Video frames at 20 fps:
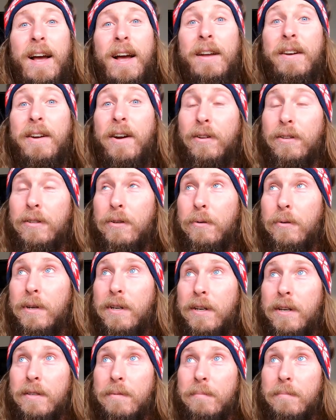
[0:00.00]
And also,
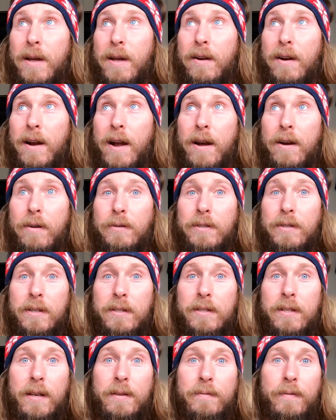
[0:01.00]
it doesn't matter how
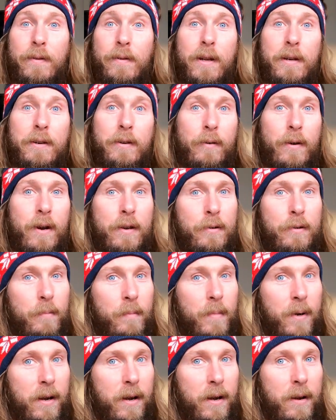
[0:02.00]
successful and great
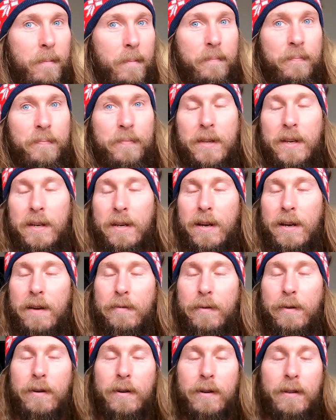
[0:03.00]
you become,
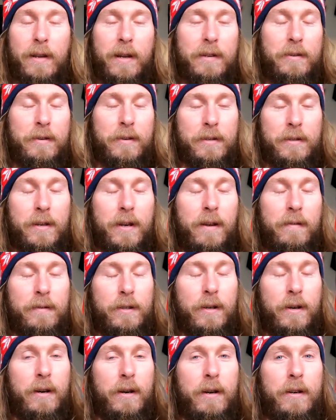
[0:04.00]
never let
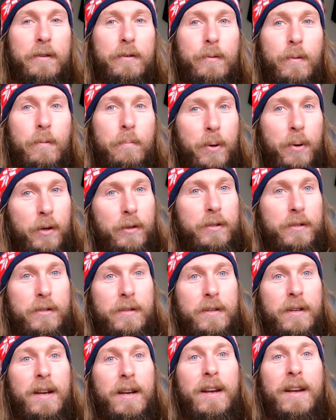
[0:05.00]
yourself turn into a
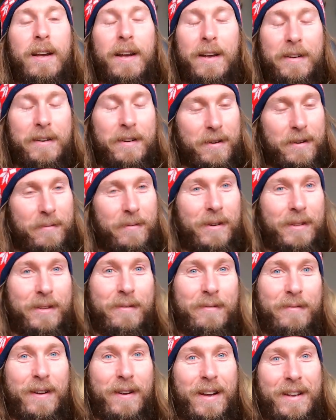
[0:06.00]
puss and not want
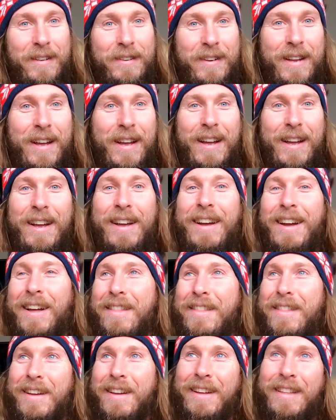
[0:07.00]
to fight, okay?
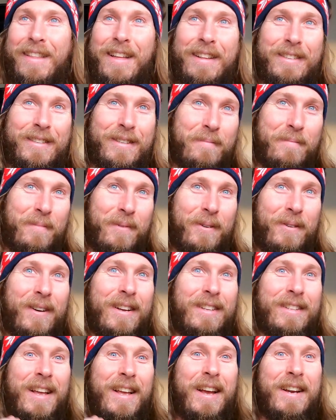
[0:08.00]
I think that's some
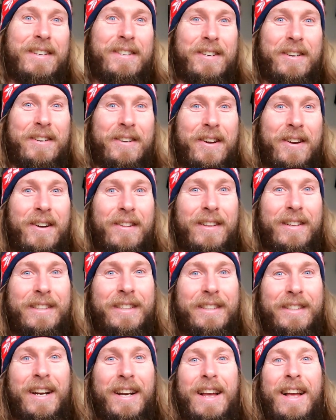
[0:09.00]
great ancient
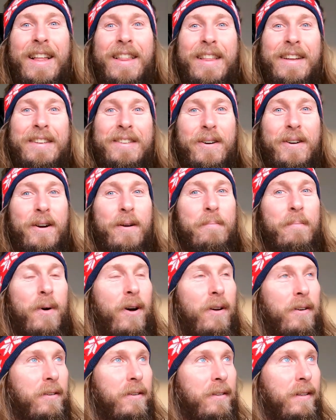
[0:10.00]
knowledge that our
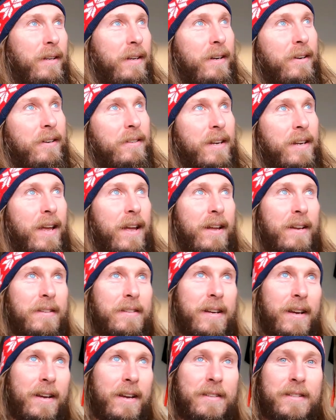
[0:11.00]
modern leaders can
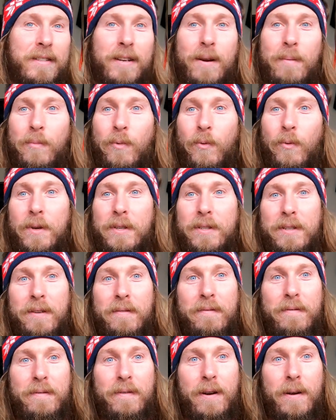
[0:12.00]
take some
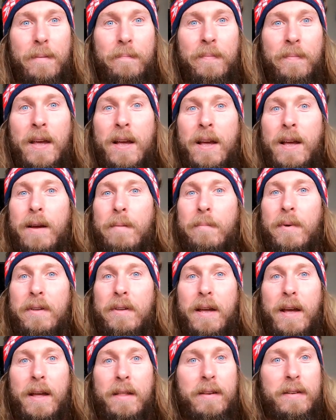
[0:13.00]
wisdom from. But yeah,